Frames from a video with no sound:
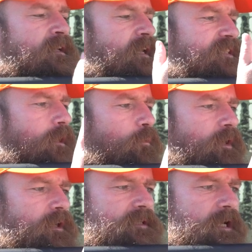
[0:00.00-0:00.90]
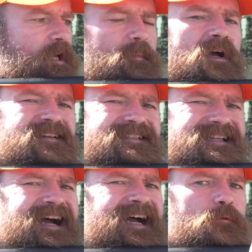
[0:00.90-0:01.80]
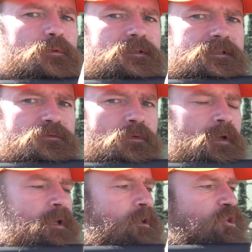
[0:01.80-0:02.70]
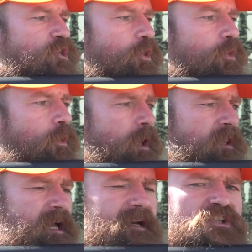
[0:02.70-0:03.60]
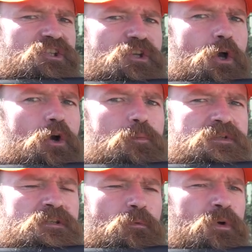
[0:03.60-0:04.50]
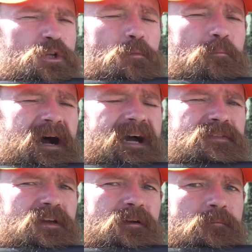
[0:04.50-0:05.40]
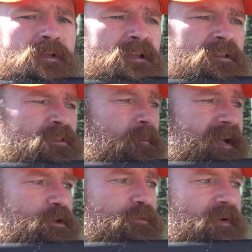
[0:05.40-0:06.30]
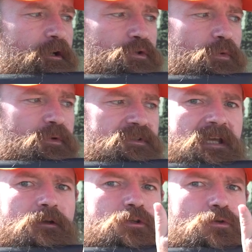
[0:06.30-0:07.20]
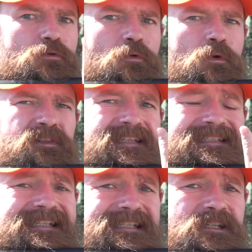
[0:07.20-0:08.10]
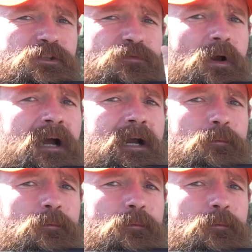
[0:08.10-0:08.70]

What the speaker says: Next thing we're going to talk about is eye relief. So a lot of scopes, when you buy them, the manufacturer will tell you the distance for eye